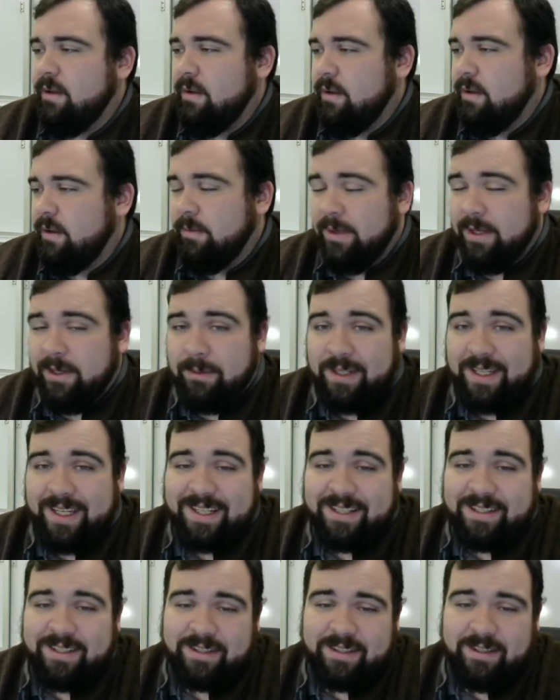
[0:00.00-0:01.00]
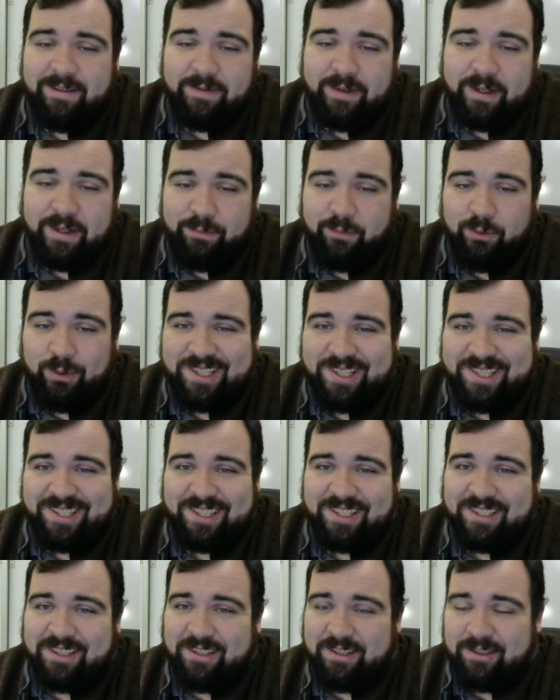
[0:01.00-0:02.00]
I'm going to be getting
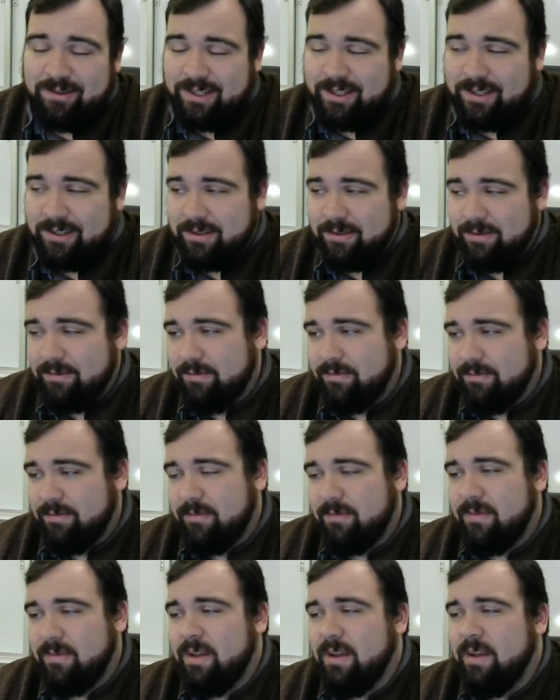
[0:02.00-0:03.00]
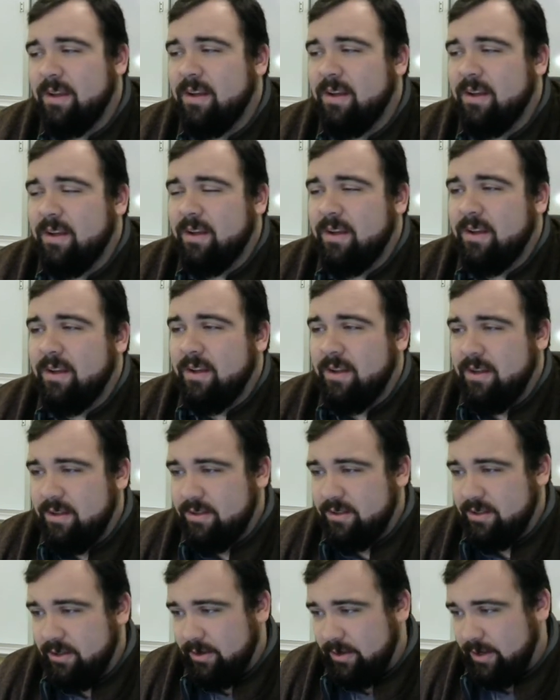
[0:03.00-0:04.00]
65.6 degrees.
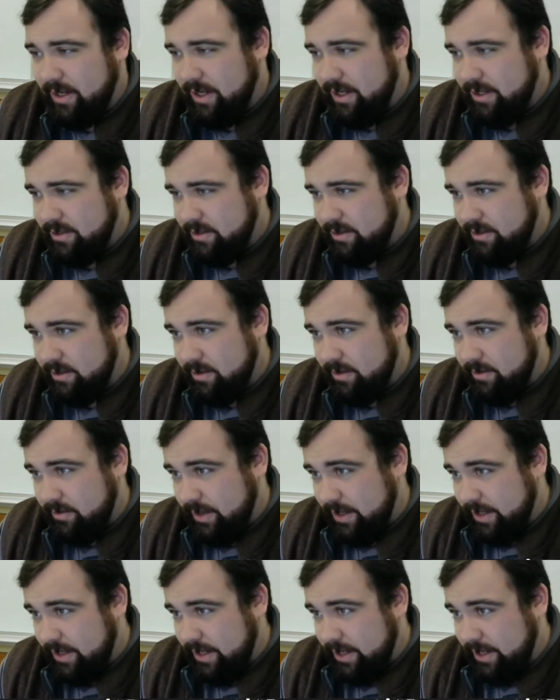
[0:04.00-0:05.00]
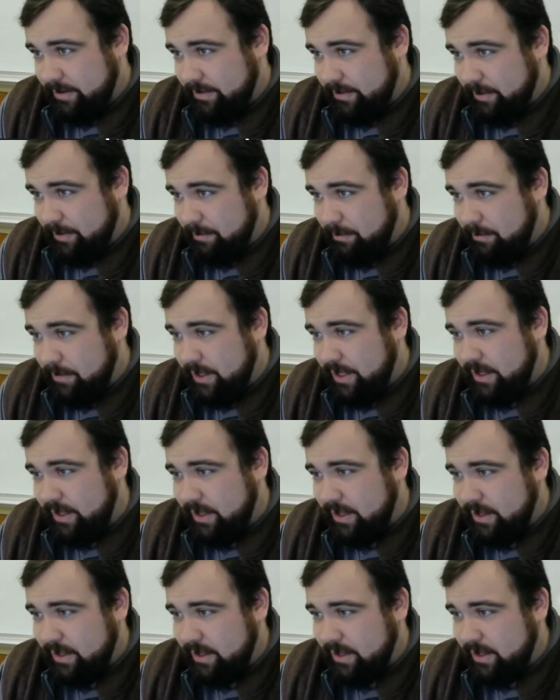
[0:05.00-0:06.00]
So our answer right now for
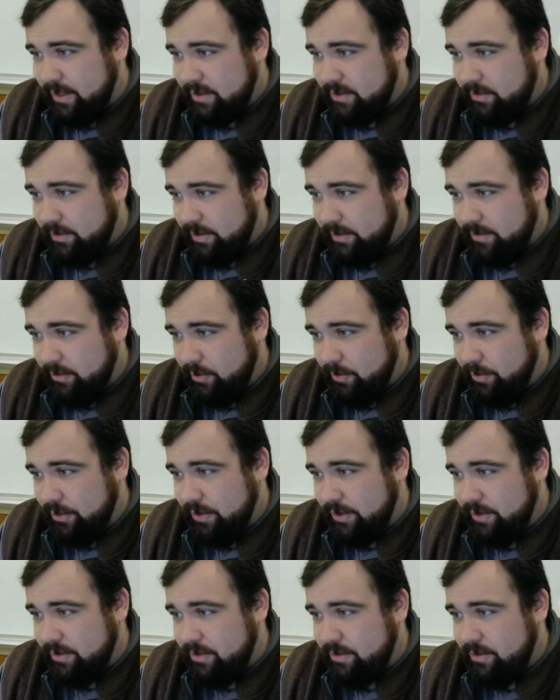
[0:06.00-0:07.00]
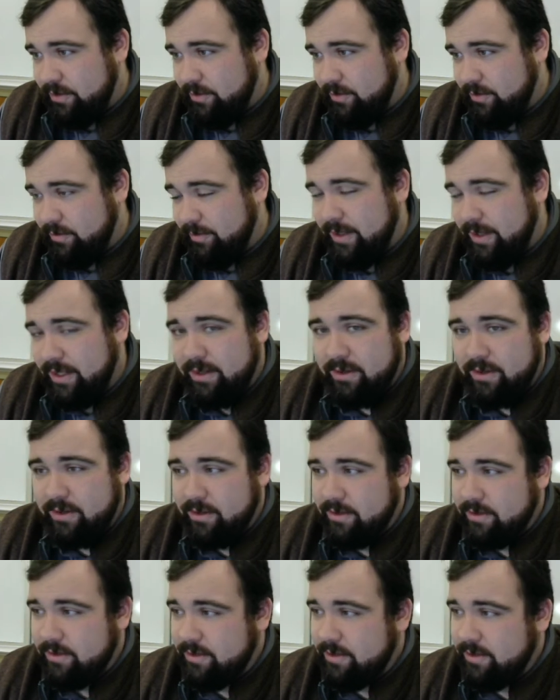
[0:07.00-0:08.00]
B is 24.2
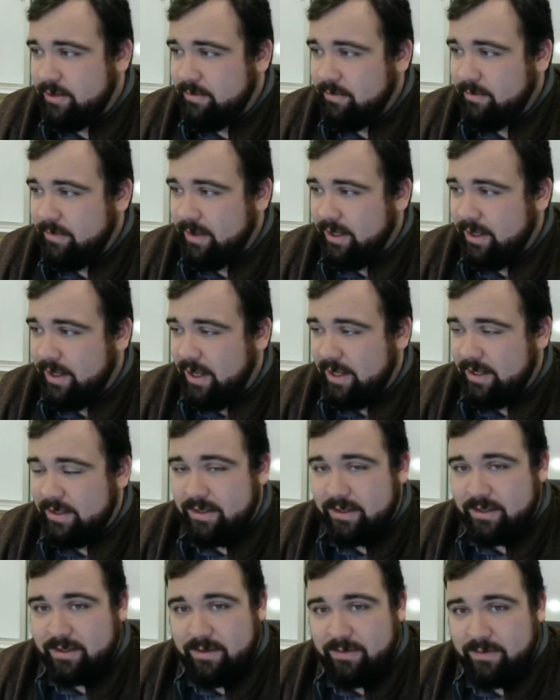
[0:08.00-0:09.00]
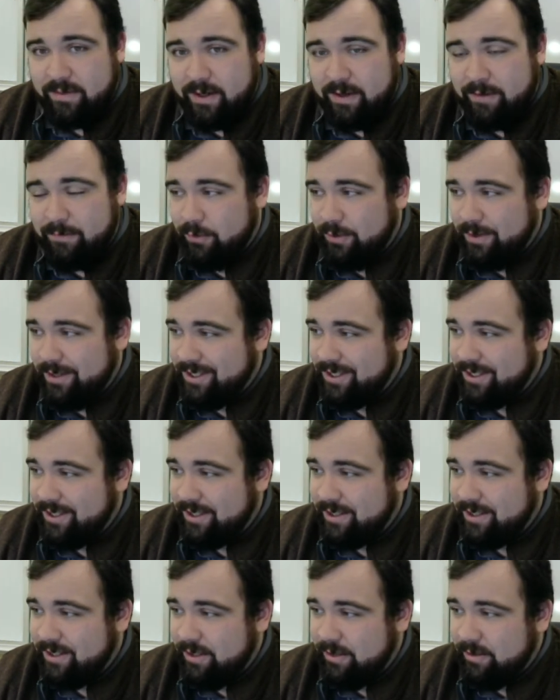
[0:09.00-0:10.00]
meters at
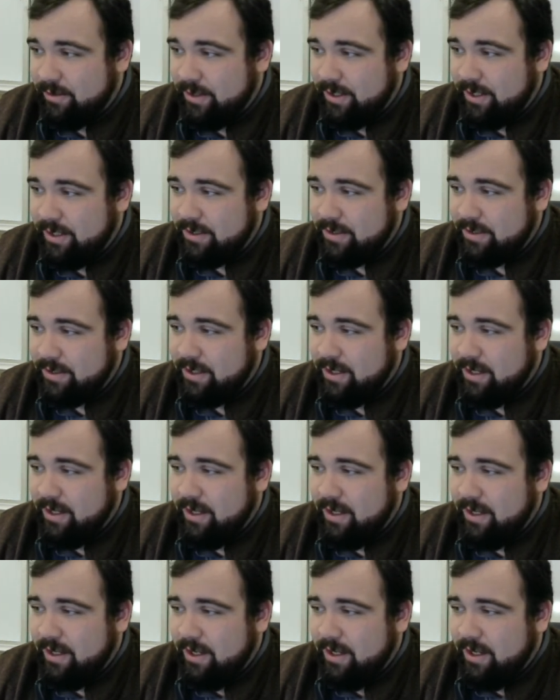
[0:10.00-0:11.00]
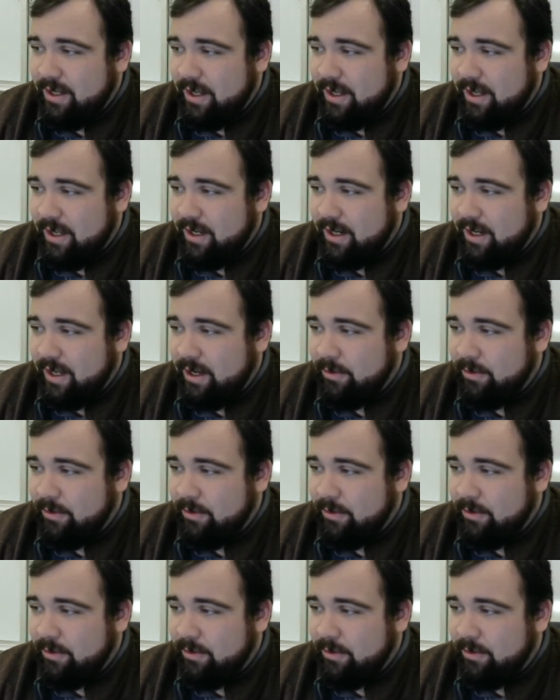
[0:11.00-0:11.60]
65.6 degrees, and I